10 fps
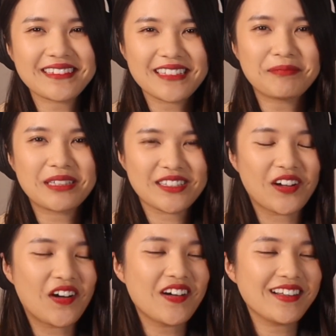summer
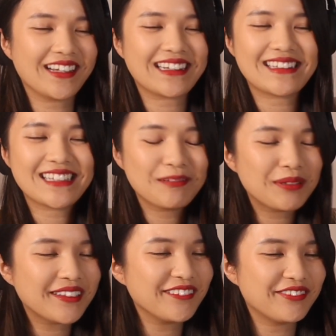song, like
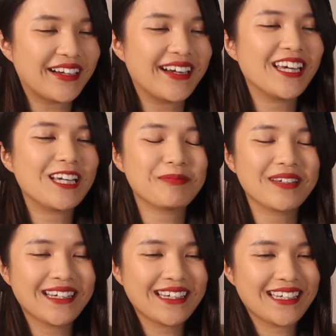typical vibe
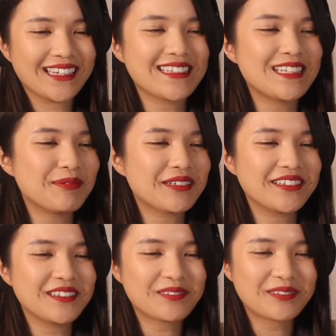and
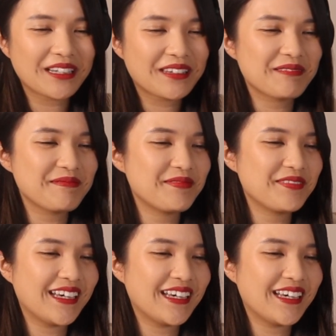typical rhythm